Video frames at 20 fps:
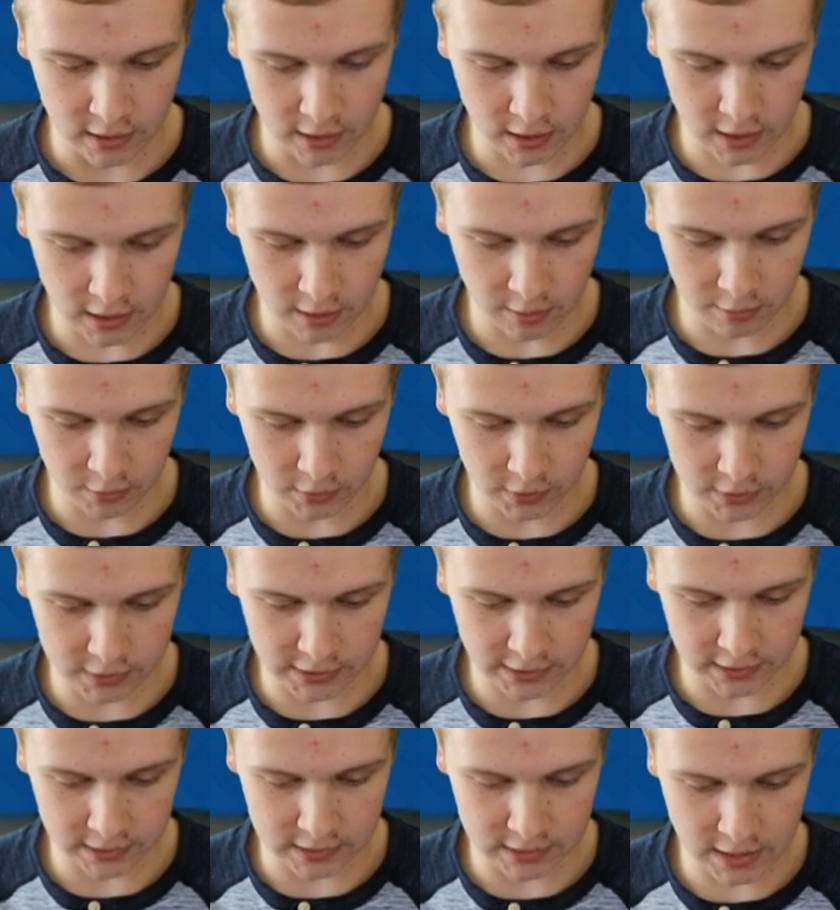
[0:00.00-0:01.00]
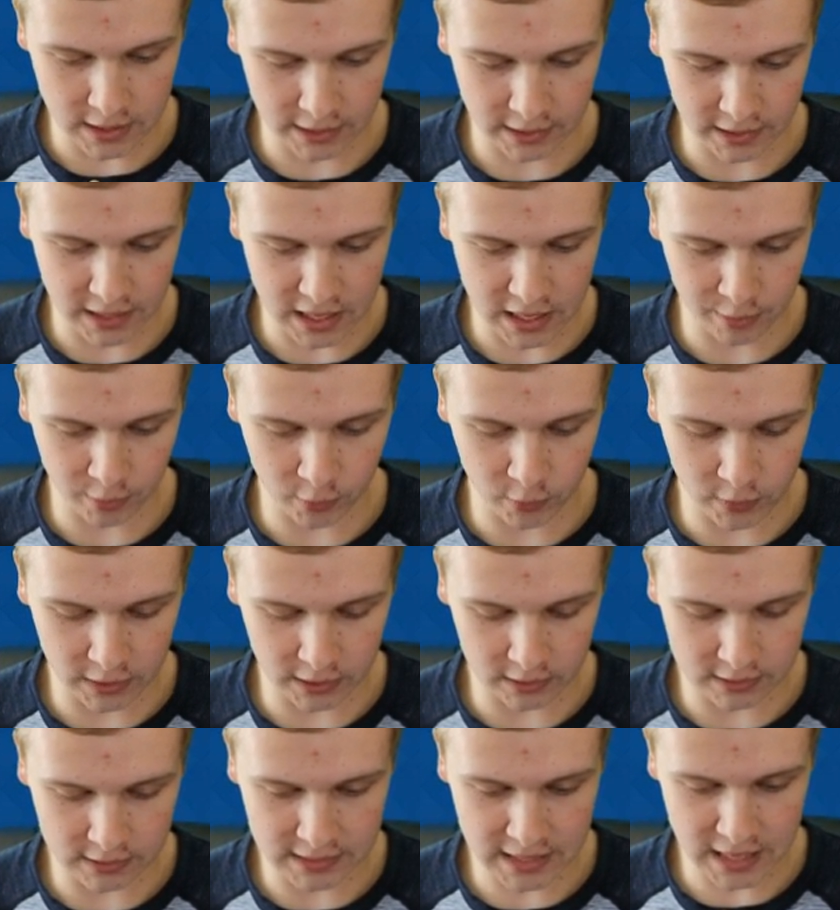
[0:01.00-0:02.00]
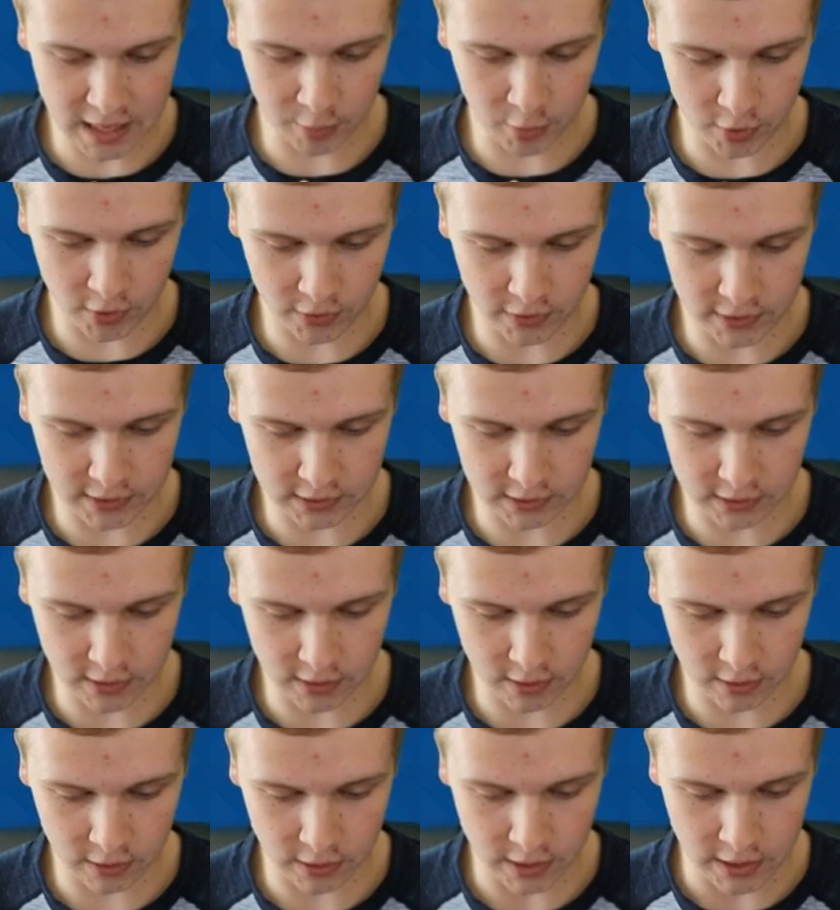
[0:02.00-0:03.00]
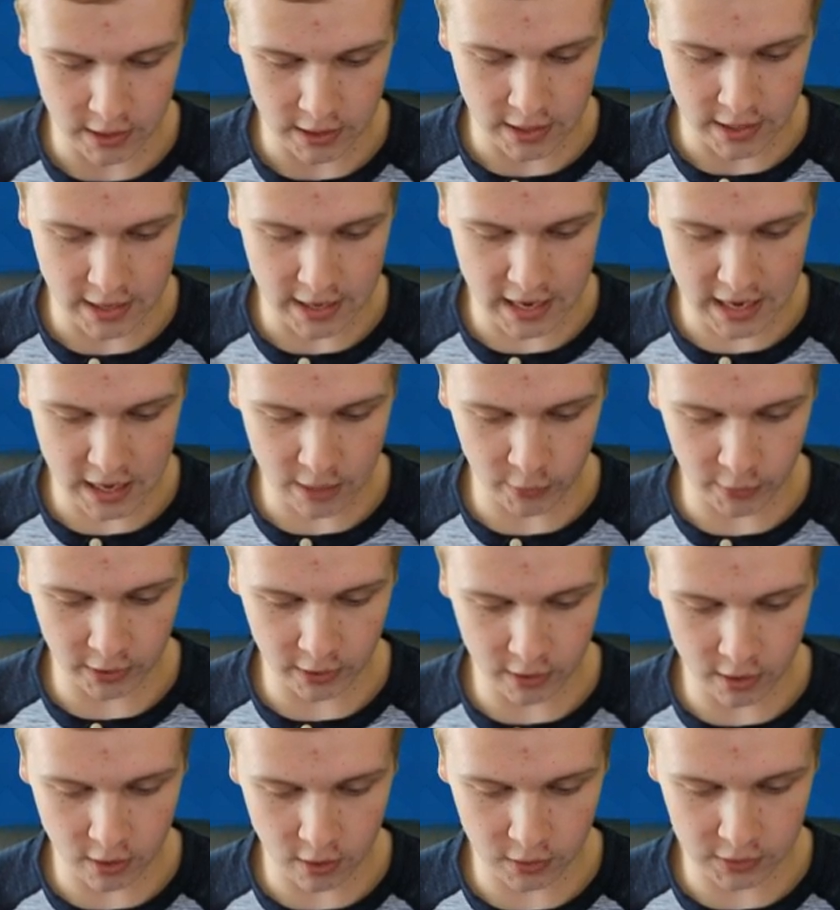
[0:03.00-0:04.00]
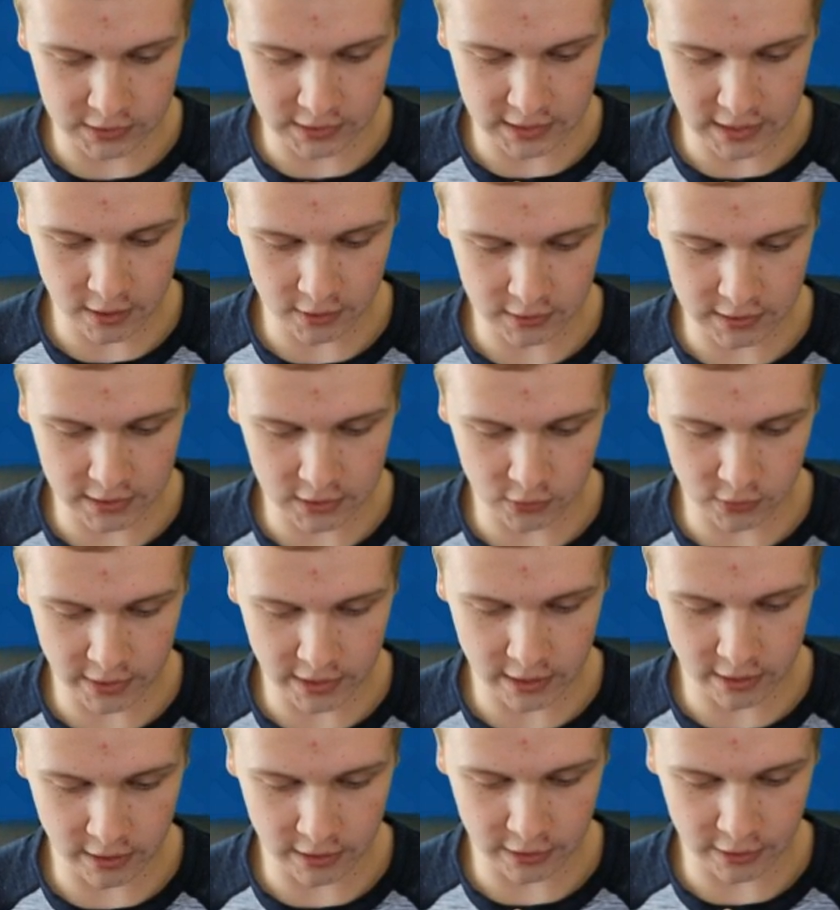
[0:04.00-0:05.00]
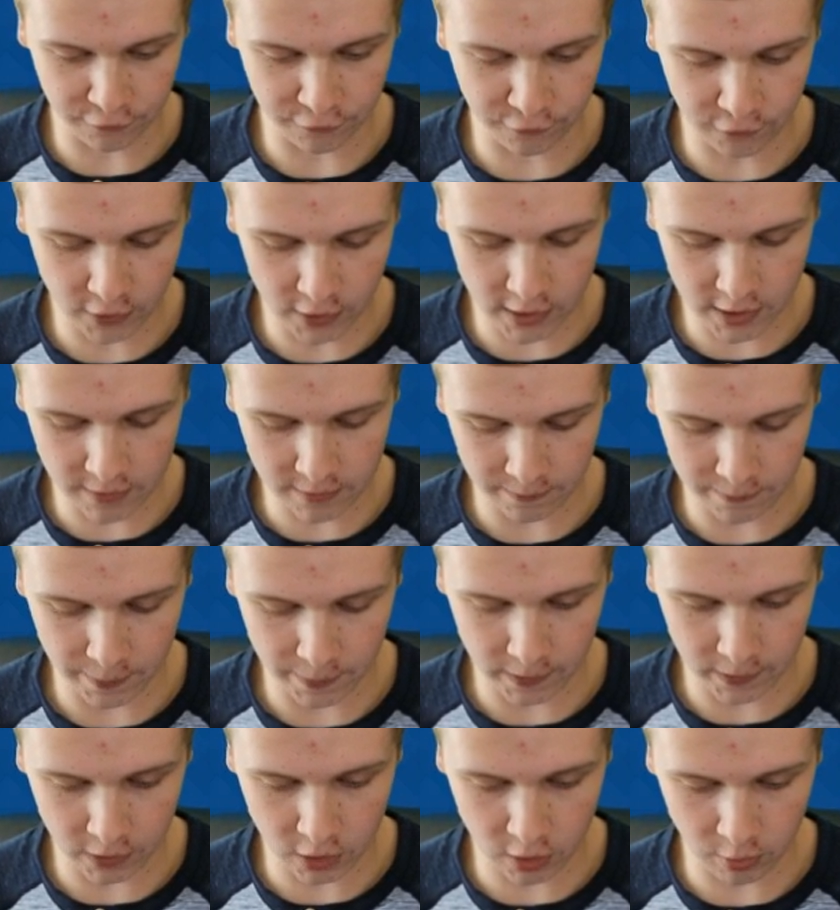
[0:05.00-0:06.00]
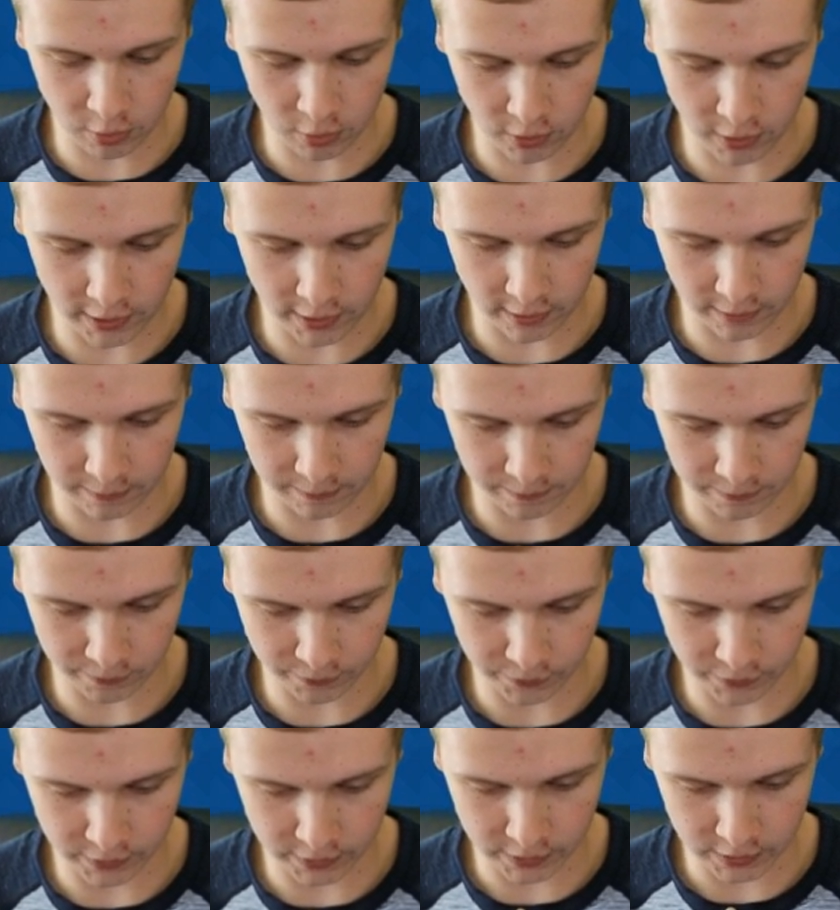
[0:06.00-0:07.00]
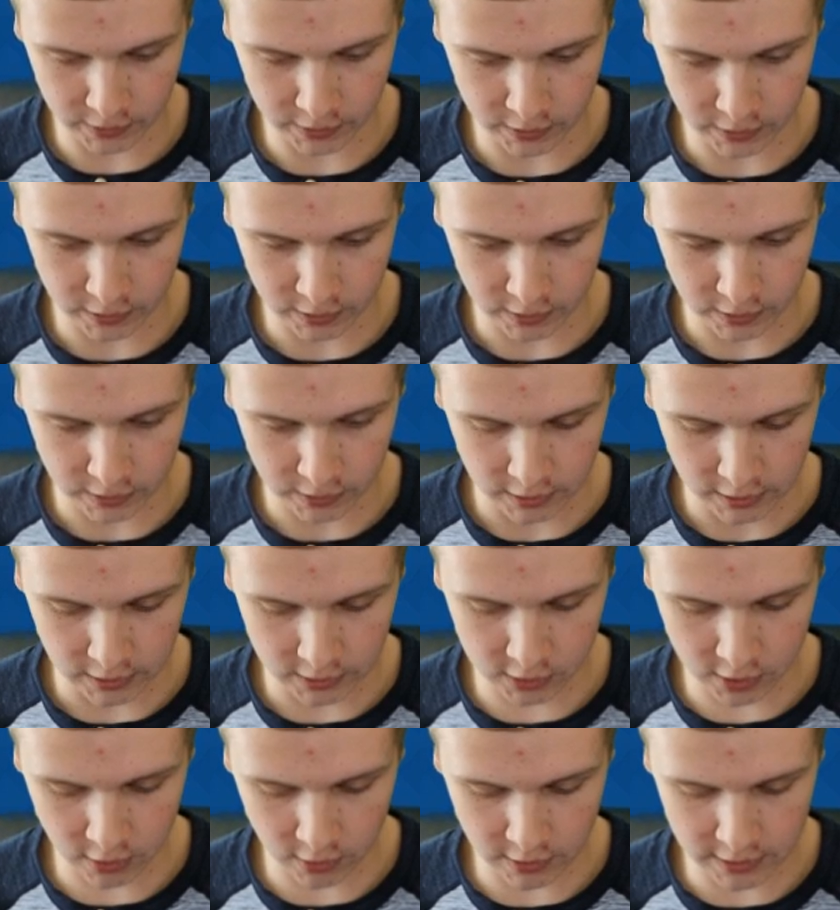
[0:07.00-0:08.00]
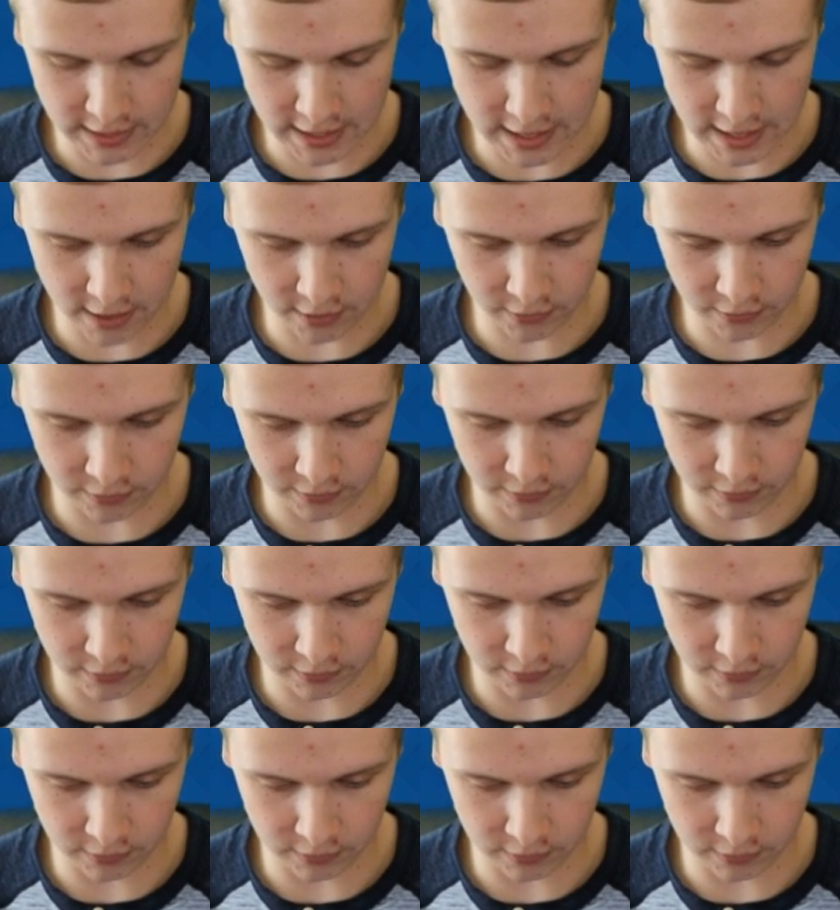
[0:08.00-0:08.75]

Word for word: Um, looks like it's not going to happen. We can zap all this though. And we can go Skeletons right here in the front. Oh boy. It's going down.